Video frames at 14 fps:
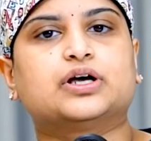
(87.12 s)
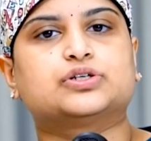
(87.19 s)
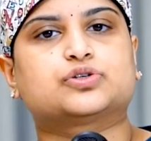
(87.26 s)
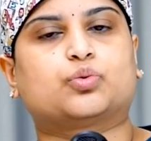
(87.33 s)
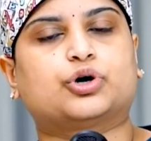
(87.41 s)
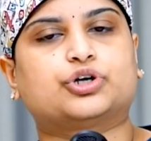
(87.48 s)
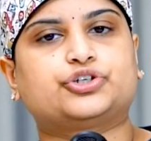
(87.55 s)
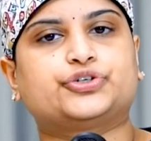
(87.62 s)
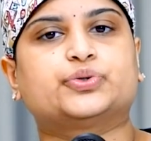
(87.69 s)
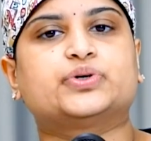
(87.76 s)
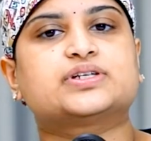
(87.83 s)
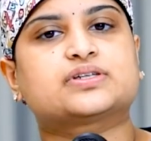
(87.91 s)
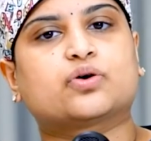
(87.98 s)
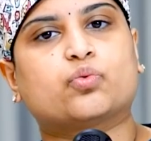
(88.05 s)
So what you do
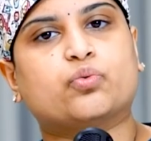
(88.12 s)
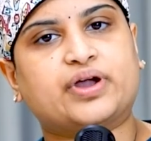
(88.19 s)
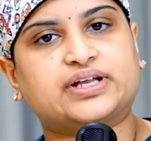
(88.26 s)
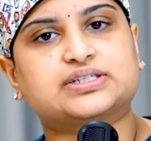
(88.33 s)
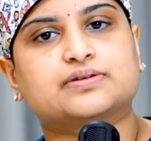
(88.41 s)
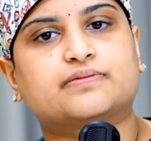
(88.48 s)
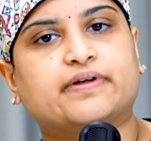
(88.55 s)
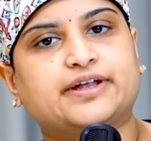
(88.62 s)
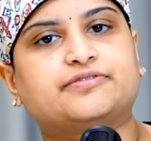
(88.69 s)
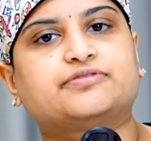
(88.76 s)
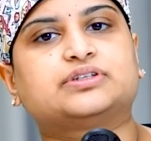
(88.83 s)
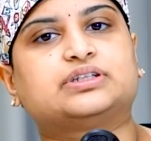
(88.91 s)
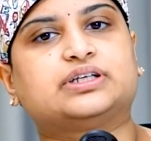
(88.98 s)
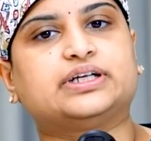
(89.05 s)
is wait
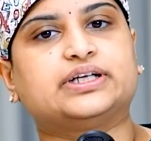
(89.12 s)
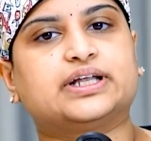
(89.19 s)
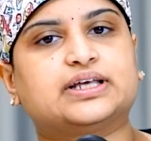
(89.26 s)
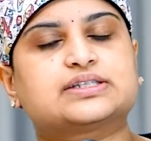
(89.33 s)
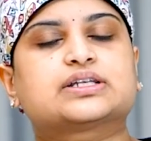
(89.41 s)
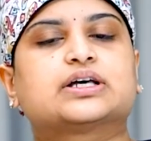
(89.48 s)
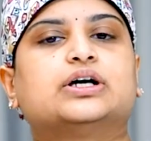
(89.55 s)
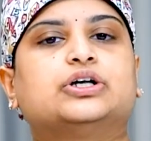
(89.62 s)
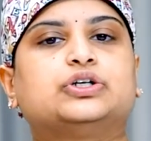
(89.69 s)
for 3 days,